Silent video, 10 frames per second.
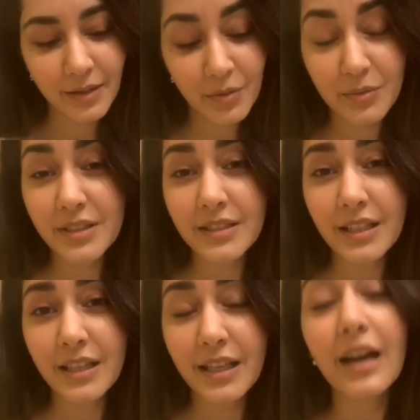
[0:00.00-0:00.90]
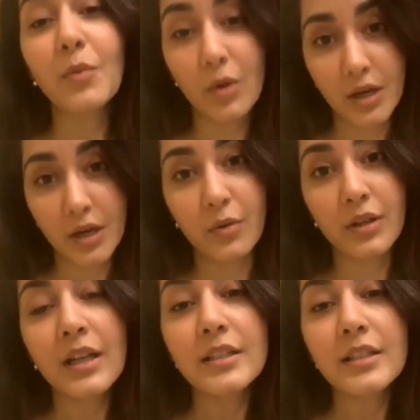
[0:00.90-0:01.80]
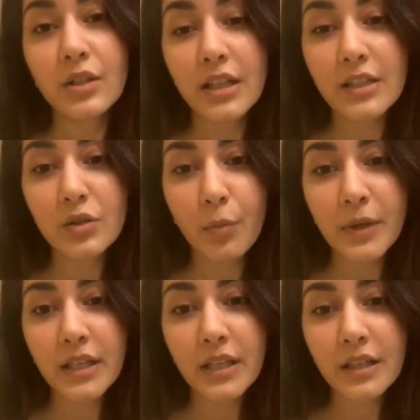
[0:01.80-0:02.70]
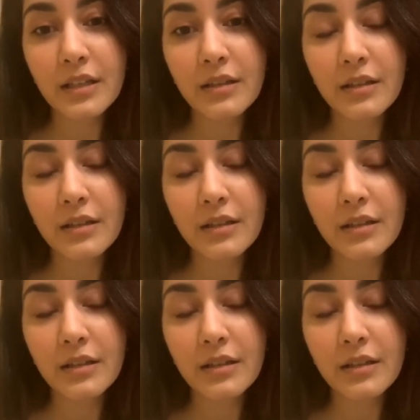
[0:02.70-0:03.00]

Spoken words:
what was I saying? Yeah, workout. So there are so many